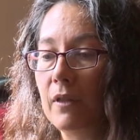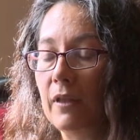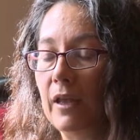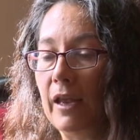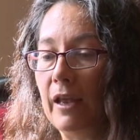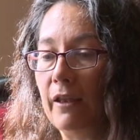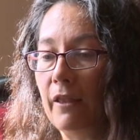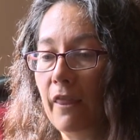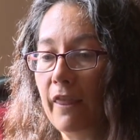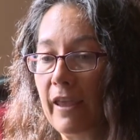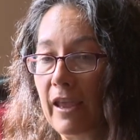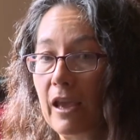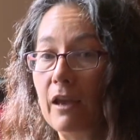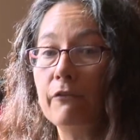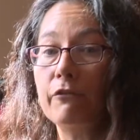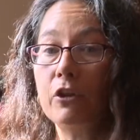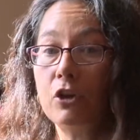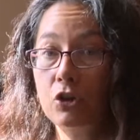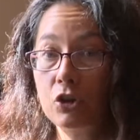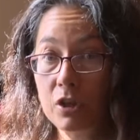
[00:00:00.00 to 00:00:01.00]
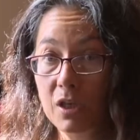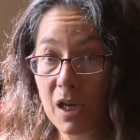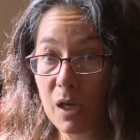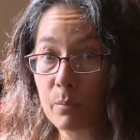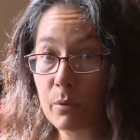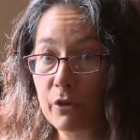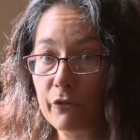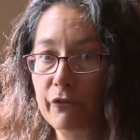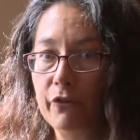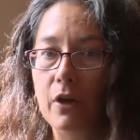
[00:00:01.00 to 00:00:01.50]
and they have the Good
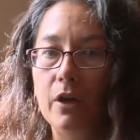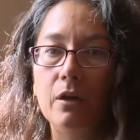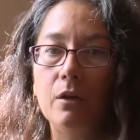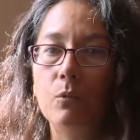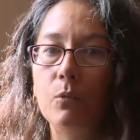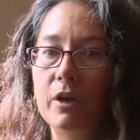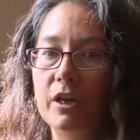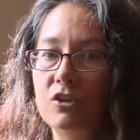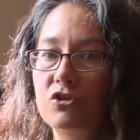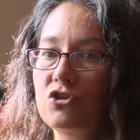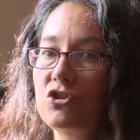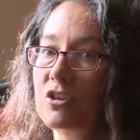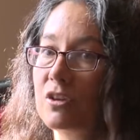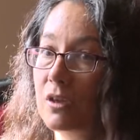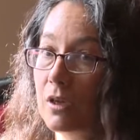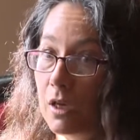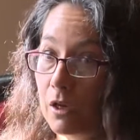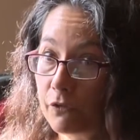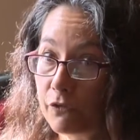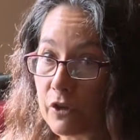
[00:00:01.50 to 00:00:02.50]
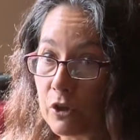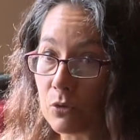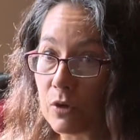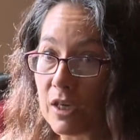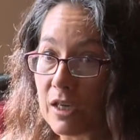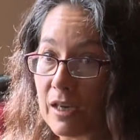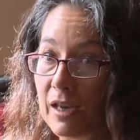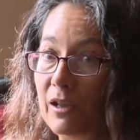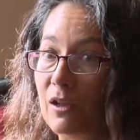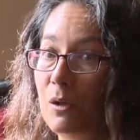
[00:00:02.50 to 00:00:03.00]
Neighbor Fund, which if you
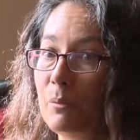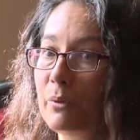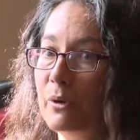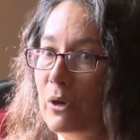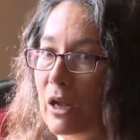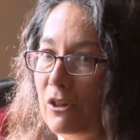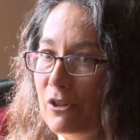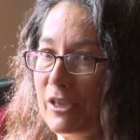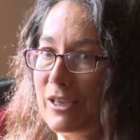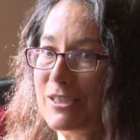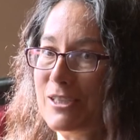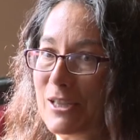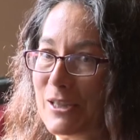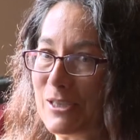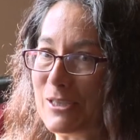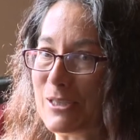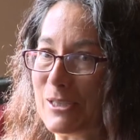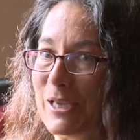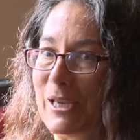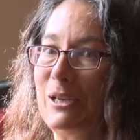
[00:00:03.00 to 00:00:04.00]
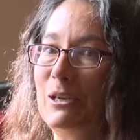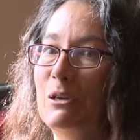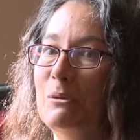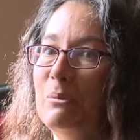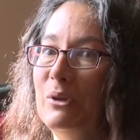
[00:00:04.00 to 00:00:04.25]
need help, and I'll get to this later,